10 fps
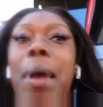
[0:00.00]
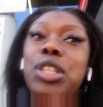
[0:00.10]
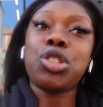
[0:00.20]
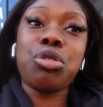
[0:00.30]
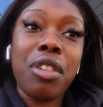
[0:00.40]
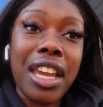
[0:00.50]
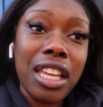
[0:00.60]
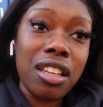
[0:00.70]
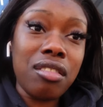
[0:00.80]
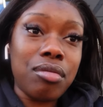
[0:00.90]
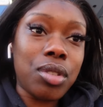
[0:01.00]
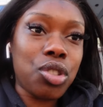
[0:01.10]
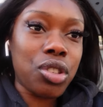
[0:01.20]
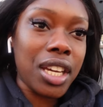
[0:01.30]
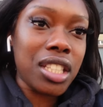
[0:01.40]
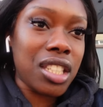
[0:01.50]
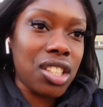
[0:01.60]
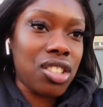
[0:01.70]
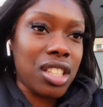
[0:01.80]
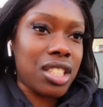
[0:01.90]
The train
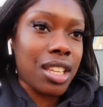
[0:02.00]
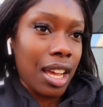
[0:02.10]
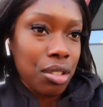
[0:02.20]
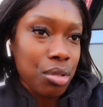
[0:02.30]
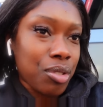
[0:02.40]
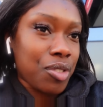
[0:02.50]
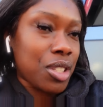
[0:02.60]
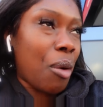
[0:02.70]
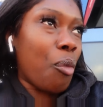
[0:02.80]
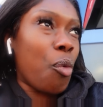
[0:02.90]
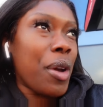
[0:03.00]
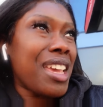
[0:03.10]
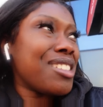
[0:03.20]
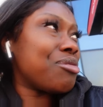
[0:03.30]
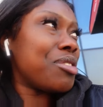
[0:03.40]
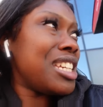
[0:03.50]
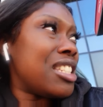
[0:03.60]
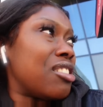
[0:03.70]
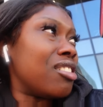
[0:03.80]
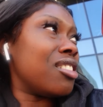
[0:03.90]
station is cancelled for some weird
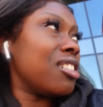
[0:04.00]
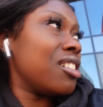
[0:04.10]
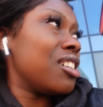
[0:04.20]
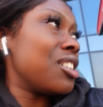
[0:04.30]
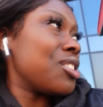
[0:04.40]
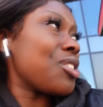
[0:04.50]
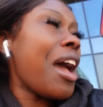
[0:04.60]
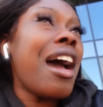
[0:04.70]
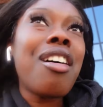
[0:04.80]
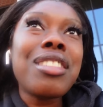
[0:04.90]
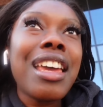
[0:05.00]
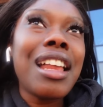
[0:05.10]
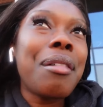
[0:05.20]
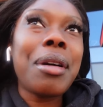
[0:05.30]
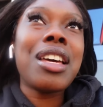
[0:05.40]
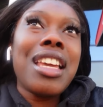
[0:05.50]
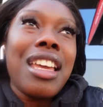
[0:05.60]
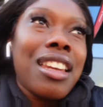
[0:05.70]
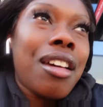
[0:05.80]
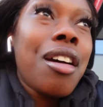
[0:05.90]
reason. So how the hell am I gonna
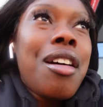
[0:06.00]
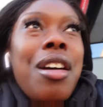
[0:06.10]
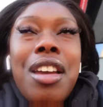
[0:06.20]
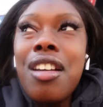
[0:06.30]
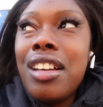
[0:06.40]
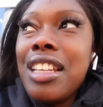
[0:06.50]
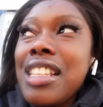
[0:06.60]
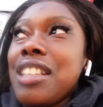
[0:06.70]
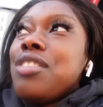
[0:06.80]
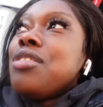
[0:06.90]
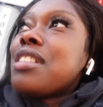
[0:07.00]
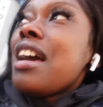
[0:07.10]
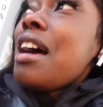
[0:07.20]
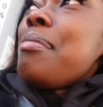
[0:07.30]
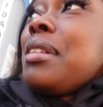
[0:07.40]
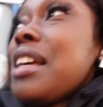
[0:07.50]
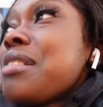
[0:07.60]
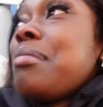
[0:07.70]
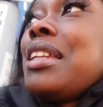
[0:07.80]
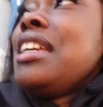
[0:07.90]
get there? Unless I use cab, and that's
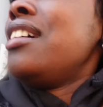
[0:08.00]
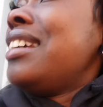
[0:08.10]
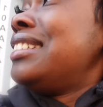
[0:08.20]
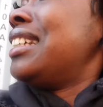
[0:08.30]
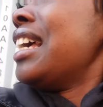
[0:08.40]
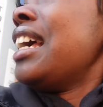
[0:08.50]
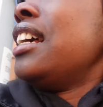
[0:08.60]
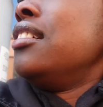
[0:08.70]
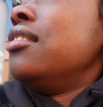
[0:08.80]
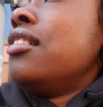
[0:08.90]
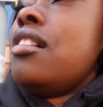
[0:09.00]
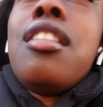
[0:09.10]
money again.